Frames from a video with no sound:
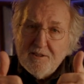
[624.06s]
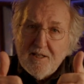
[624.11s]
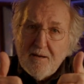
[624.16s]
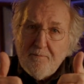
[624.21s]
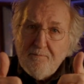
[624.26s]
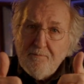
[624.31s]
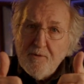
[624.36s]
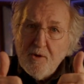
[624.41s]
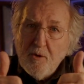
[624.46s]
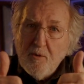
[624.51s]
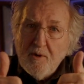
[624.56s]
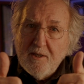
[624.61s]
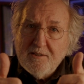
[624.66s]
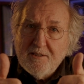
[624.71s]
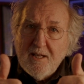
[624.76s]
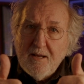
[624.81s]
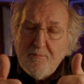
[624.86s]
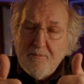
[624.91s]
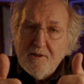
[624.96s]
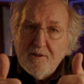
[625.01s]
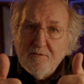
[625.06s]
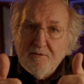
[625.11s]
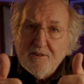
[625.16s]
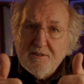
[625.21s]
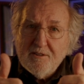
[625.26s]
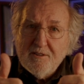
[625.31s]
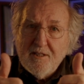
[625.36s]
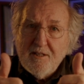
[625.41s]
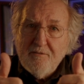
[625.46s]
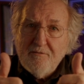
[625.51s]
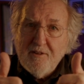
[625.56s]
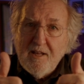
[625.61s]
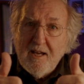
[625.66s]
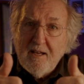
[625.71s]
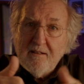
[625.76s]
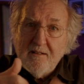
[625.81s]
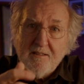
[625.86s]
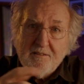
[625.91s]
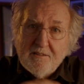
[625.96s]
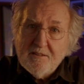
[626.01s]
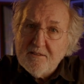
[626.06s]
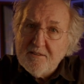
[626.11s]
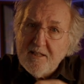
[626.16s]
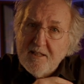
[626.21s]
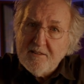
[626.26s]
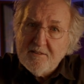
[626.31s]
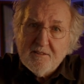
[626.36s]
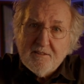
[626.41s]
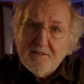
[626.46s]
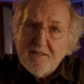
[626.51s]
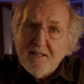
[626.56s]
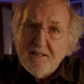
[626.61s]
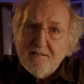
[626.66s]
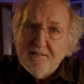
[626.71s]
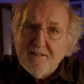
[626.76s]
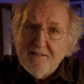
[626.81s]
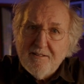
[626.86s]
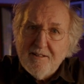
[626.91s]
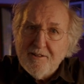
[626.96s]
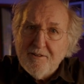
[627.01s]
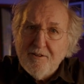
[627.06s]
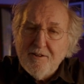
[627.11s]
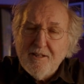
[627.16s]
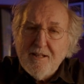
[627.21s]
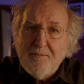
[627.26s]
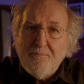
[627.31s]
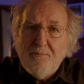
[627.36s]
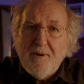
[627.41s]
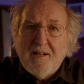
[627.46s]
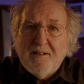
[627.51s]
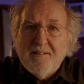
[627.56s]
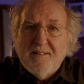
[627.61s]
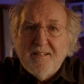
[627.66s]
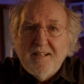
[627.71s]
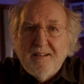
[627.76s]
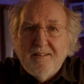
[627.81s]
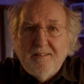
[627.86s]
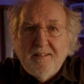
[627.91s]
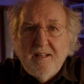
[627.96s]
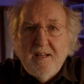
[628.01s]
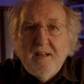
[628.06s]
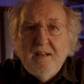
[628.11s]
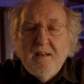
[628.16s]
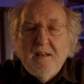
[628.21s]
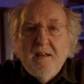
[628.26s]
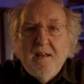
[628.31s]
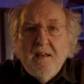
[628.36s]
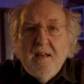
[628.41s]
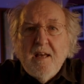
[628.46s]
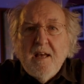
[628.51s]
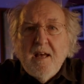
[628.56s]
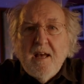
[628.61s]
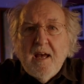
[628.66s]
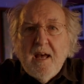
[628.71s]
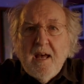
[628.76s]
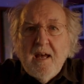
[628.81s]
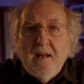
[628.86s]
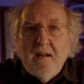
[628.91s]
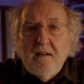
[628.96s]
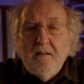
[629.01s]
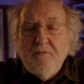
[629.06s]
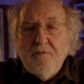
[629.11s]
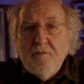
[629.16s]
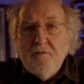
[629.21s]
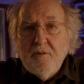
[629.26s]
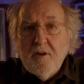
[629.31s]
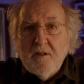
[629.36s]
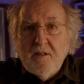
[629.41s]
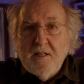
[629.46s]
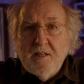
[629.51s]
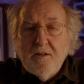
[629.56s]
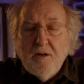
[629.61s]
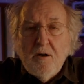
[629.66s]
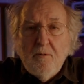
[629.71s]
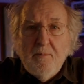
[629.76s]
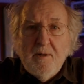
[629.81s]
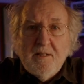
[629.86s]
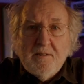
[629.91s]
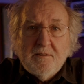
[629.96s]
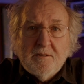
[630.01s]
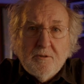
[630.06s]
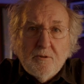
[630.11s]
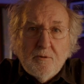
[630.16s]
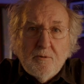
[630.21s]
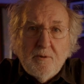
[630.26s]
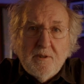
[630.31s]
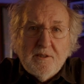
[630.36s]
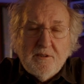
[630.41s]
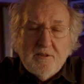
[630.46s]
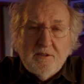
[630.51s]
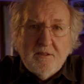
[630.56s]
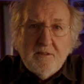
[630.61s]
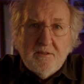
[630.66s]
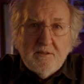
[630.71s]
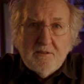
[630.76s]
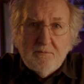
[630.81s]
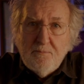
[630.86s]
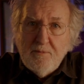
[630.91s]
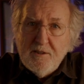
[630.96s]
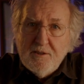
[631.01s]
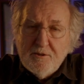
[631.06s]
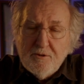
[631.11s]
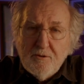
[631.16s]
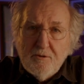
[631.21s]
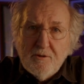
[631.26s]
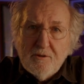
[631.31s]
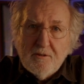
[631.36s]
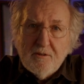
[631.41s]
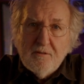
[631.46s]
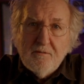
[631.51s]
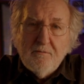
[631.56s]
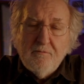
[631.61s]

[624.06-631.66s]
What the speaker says: up. Always happy to receive that, and it just takes a second to click on that button down there. And if you've got any comments or questions, be sure to